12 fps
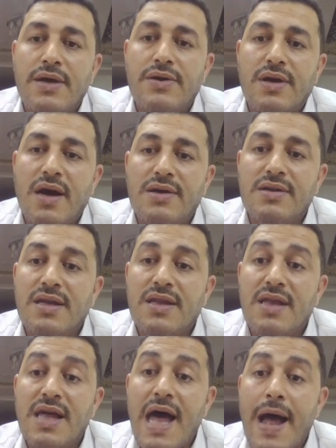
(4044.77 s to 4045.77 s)

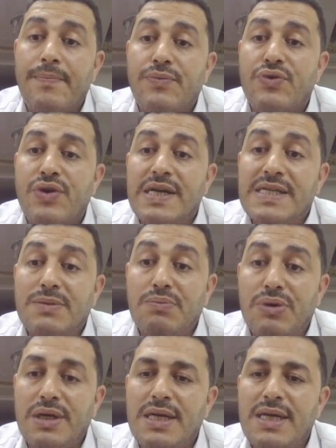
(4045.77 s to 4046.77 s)
Regarding the
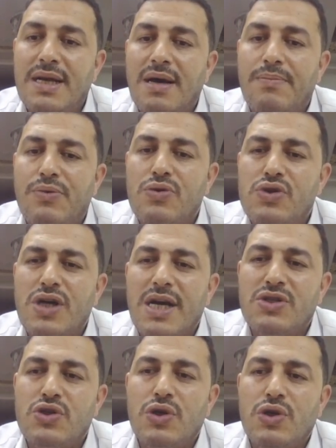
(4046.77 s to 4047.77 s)
transperineal approach,
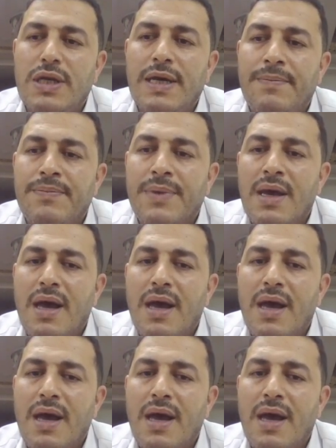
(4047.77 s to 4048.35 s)
actually